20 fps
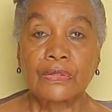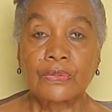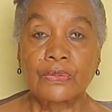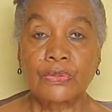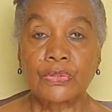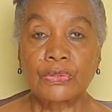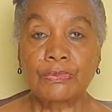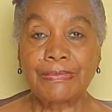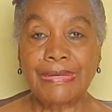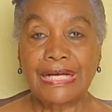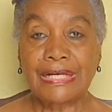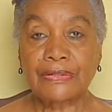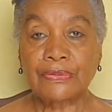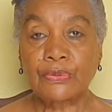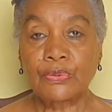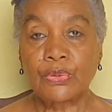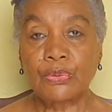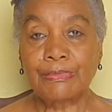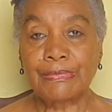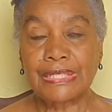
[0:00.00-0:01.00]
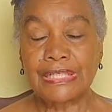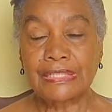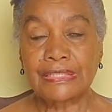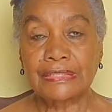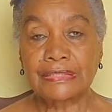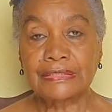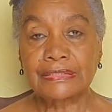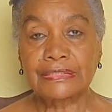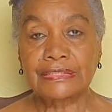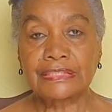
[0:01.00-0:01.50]
Odomankoma
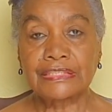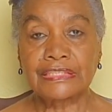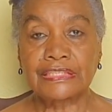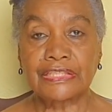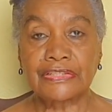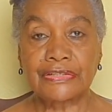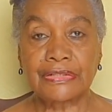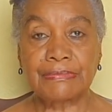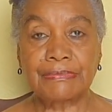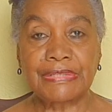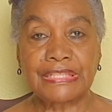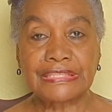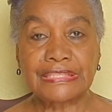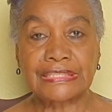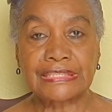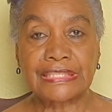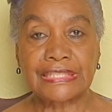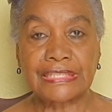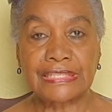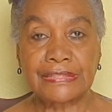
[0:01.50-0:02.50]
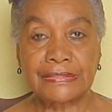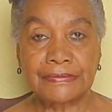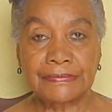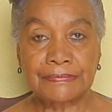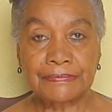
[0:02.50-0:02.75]
Cheremase,